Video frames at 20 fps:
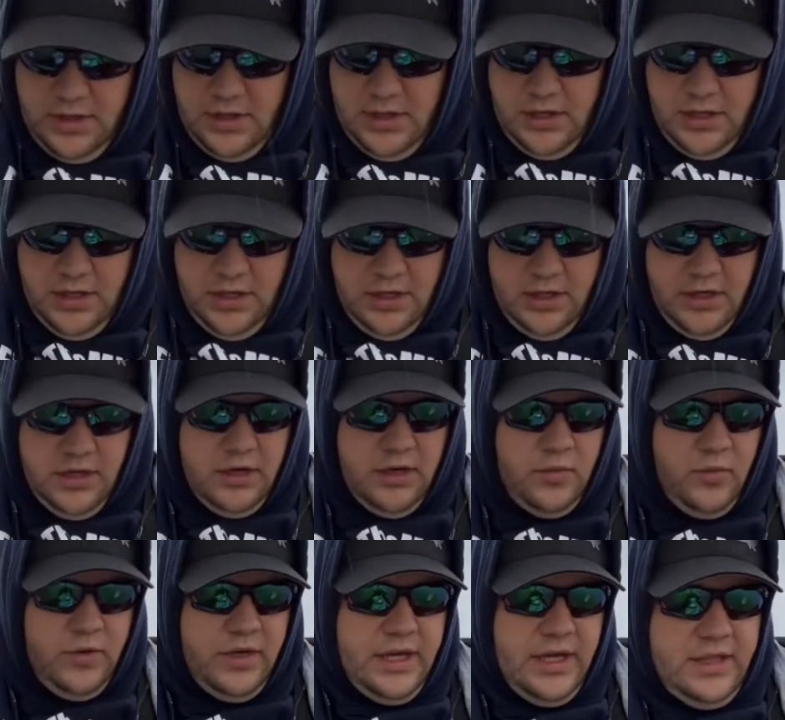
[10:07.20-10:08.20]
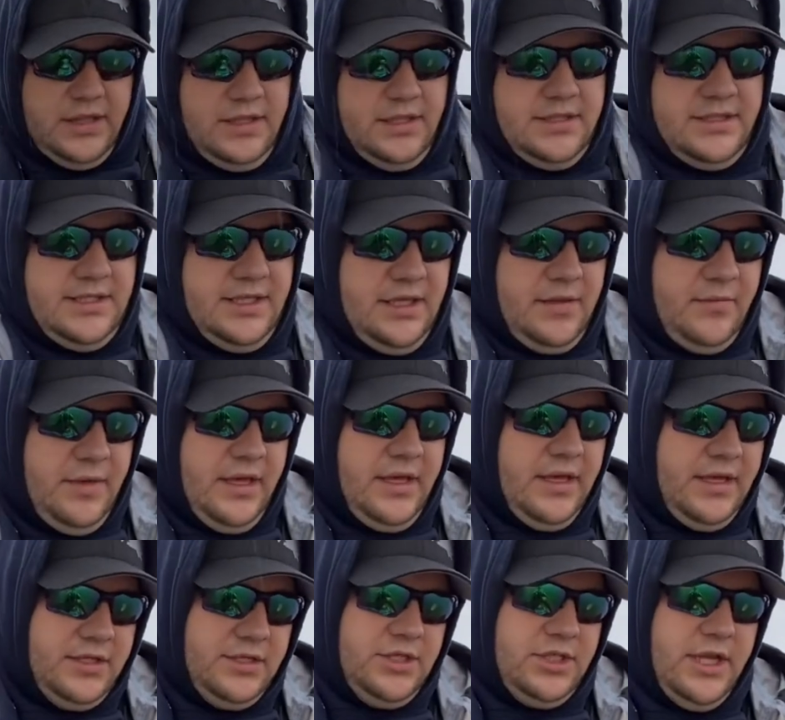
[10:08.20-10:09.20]
Um, we got the
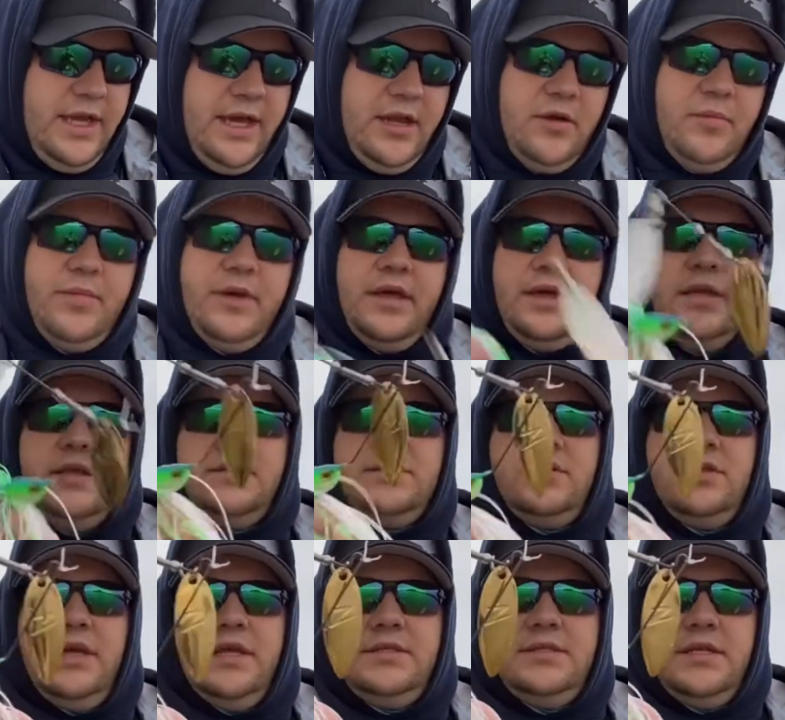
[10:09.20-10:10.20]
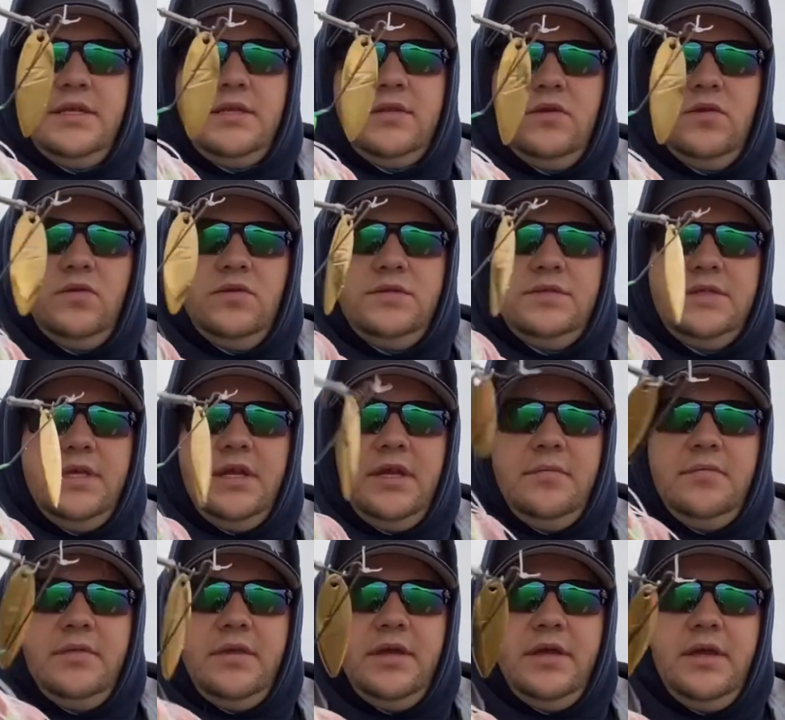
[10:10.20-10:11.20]
Z-Man chatterbait, so that's like the whole
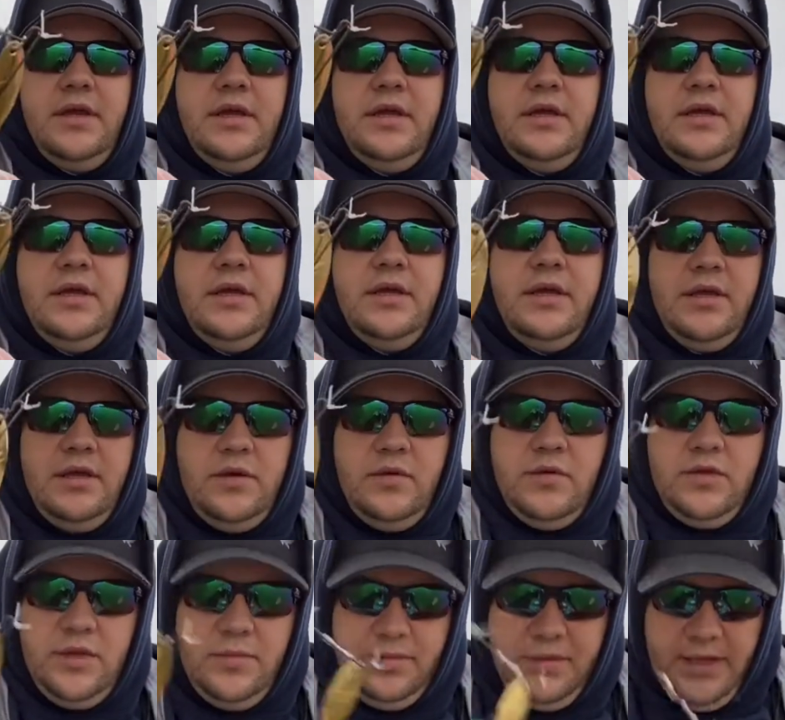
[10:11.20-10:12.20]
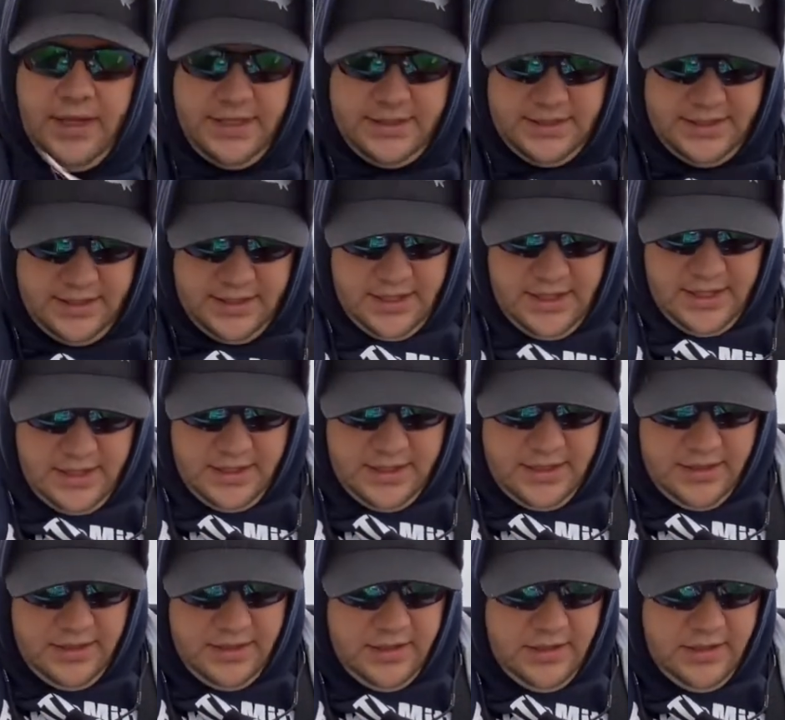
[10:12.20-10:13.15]
setup there with the plastic on it.